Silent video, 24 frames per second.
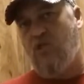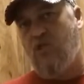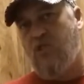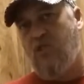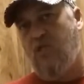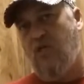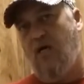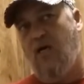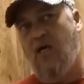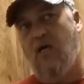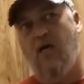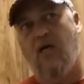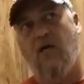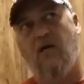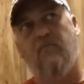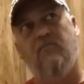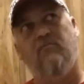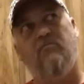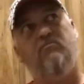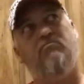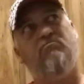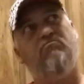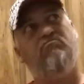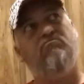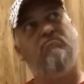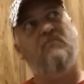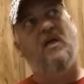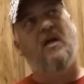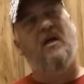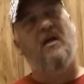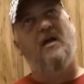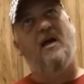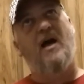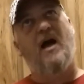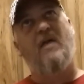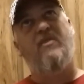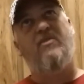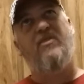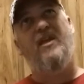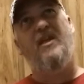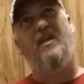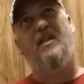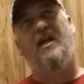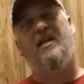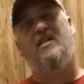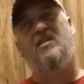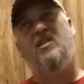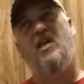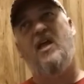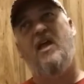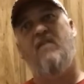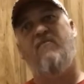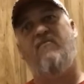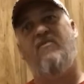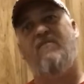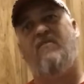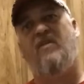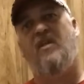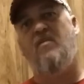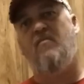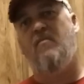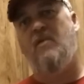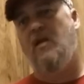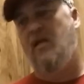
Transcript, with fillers: is, um, I think like 10, 15